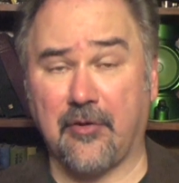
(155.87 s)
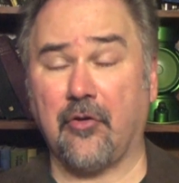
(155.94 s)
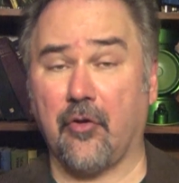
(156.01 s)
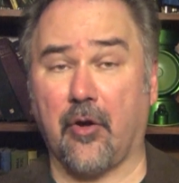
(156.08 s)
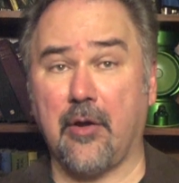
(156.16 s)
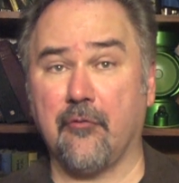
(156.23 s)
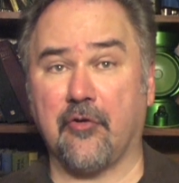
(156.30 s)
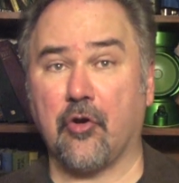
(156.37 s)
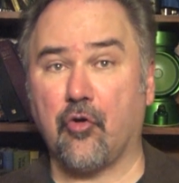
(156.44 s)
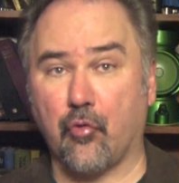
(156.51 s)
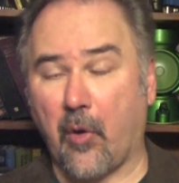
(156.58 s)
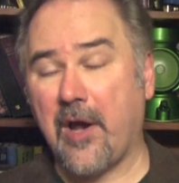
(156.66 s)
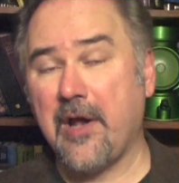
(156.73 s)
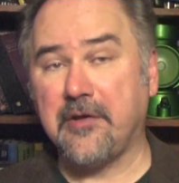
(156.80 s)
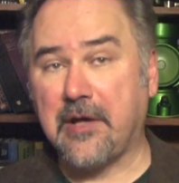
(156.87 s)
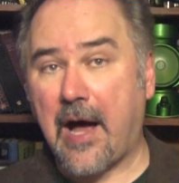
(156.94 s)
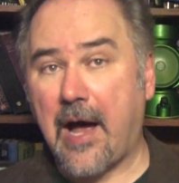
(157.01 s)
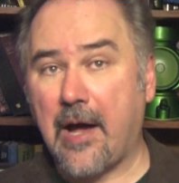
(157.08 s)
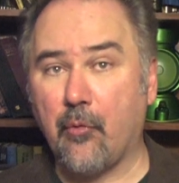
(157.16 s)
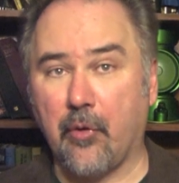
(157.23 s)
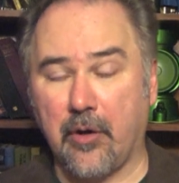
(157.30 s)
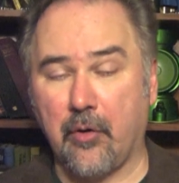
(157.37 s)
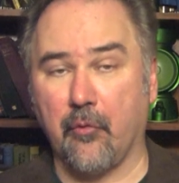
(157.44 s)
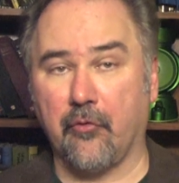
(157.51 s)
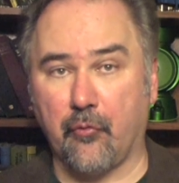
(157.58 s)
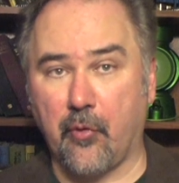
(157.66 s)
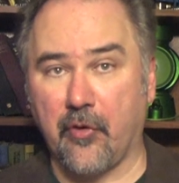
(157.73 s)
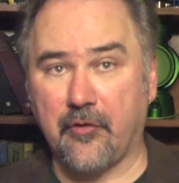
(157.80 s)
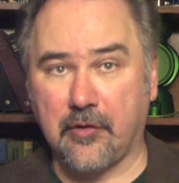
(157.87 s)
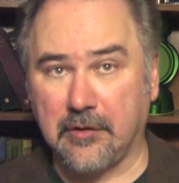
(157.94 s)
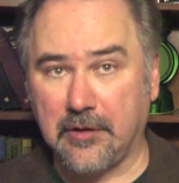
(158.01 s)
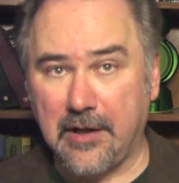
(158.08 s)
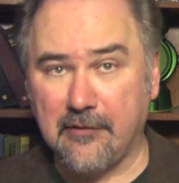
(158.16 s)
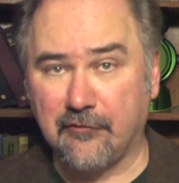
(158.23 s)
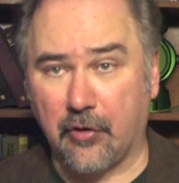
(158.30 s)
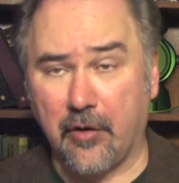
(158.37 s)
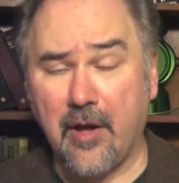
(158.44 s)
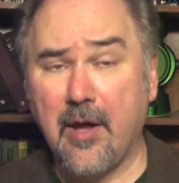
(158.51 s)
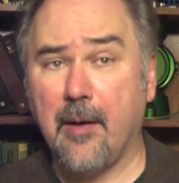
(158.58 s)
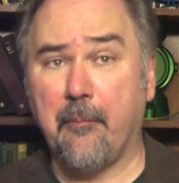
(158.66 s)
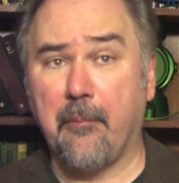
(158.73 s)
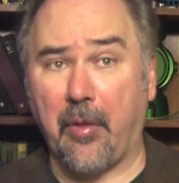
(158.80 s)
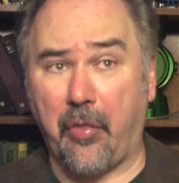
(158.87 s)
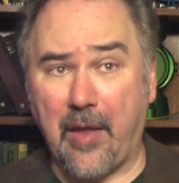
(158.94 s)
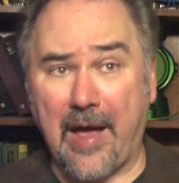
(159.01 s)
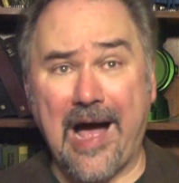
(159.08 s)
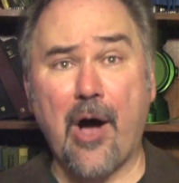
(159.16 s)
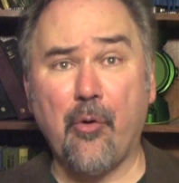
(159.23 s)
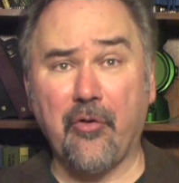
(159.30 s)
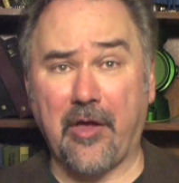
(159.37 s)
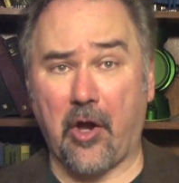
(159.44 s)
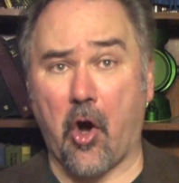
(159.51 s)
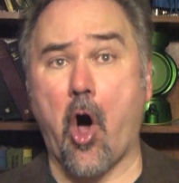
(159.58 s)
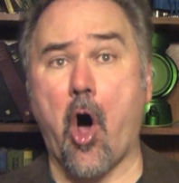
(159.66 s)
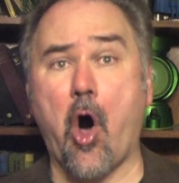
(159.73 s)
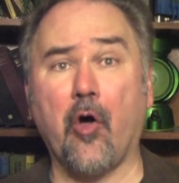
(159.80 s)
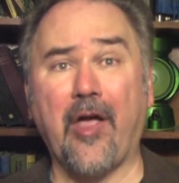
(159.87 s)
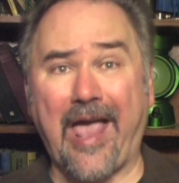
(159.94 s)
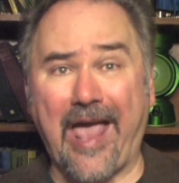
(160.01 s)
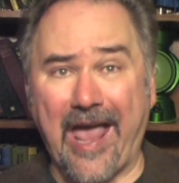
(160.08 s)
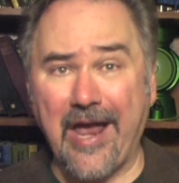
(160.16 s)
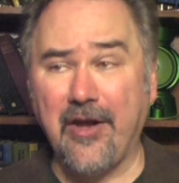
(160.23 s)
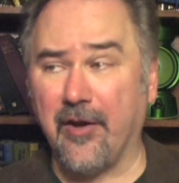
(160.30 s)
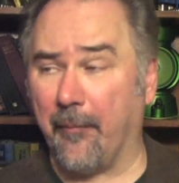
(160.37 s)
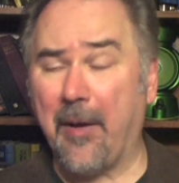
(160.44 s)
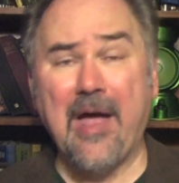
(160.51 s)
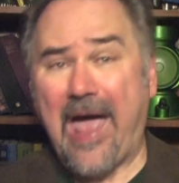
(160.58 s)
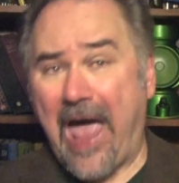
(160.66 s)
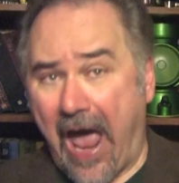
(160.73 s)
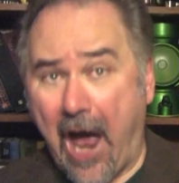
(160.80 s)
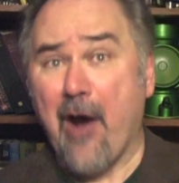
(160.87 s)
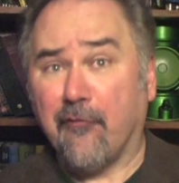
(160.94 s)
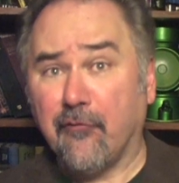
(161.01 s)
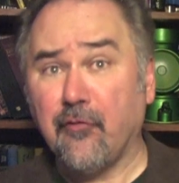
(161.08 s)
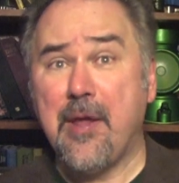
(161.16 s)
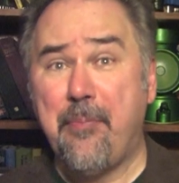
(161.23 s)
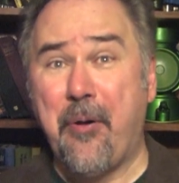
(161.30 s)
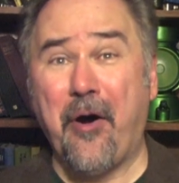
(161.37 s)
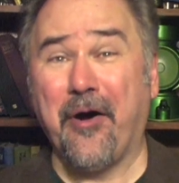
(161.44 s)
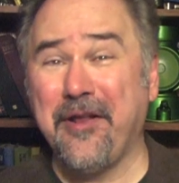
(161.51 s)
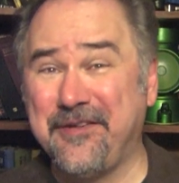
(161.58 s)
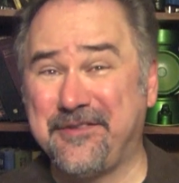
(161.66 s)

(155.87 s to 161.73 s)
They thought he was a great guy when he was with Cleveland, but now they all hate him everybody